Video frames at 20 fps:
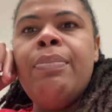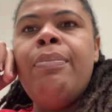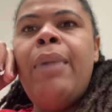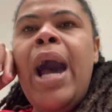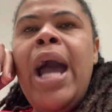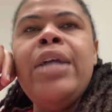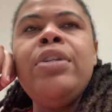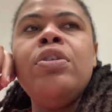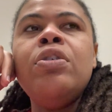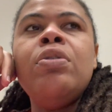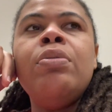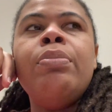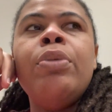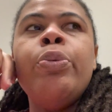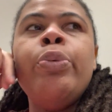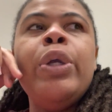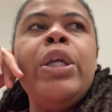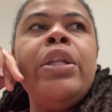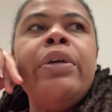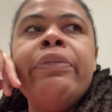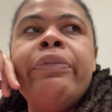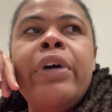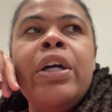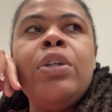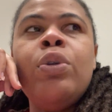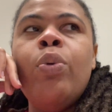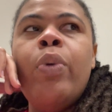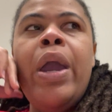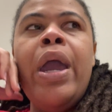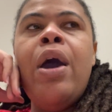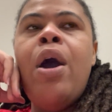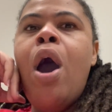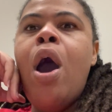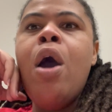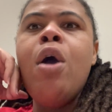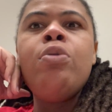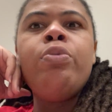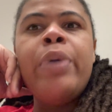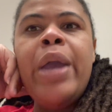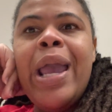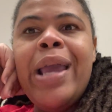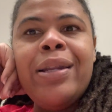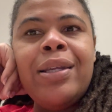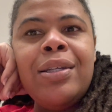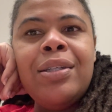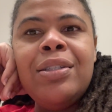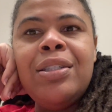Mind you, Marie done fucked around already.